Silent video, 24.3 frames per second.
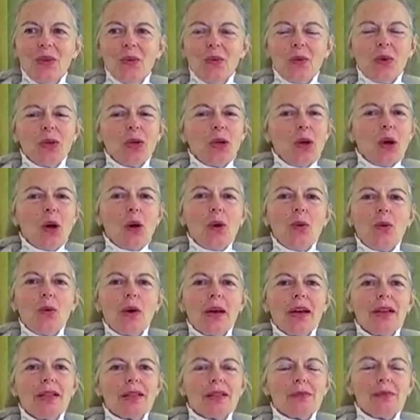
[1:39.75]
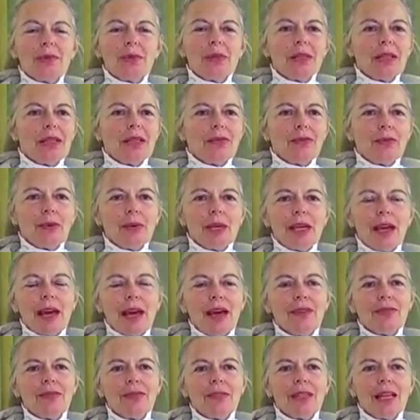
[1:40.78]
We'll always believe we
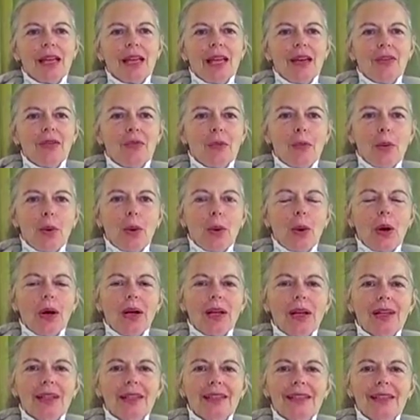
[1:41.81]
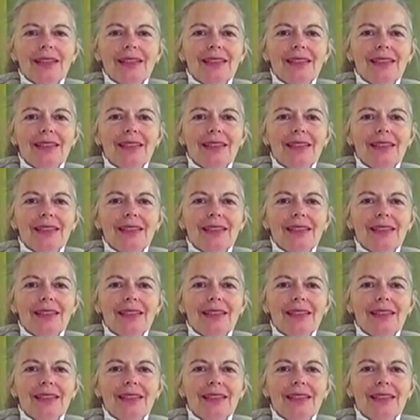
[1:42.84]
have to have more.